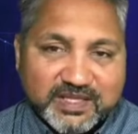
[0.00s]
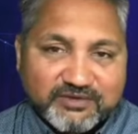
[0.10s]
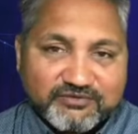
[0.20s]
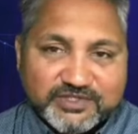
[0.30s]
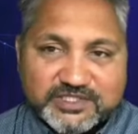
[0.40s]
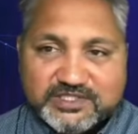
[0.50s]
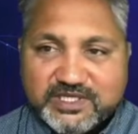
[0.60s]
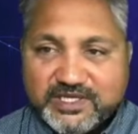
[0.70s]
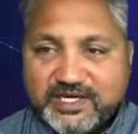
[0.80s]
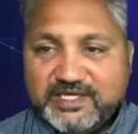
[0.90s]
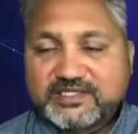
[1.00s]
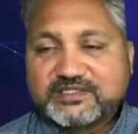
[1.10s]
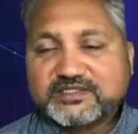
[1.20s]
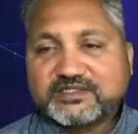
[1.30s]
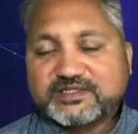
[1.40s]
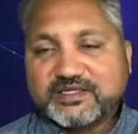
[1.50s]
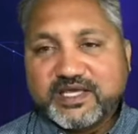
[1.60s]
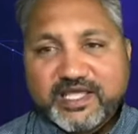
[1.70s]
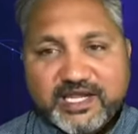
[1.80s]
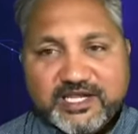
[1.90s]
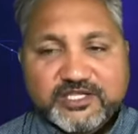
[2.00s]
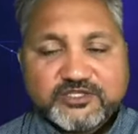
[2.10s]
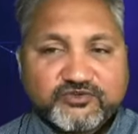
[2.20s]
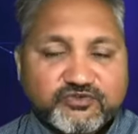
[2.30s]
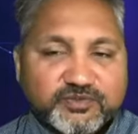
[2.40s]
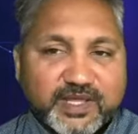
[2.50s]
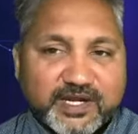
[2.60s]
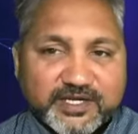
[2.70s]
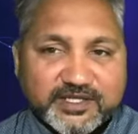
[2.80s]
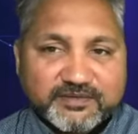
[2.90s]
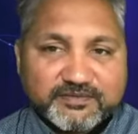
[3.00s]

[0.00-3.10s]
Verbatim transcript: which is a great heritage of humanity.